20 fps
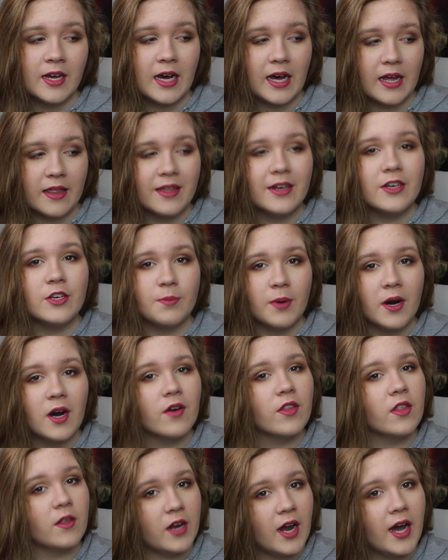and then you're
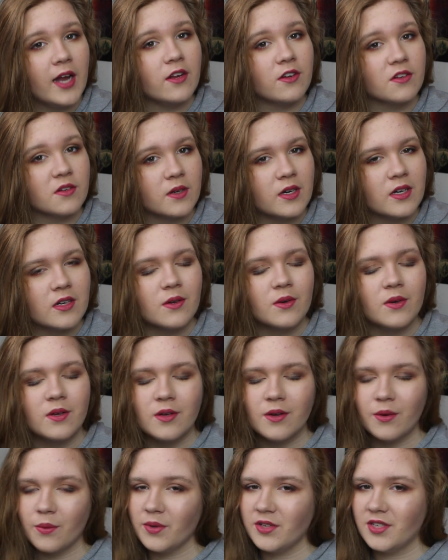part of the Dino Squad,
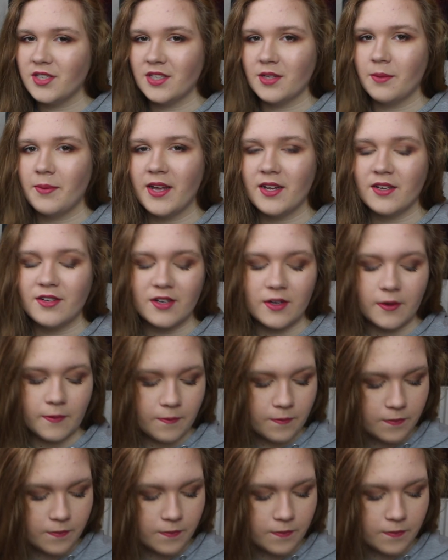which is the best.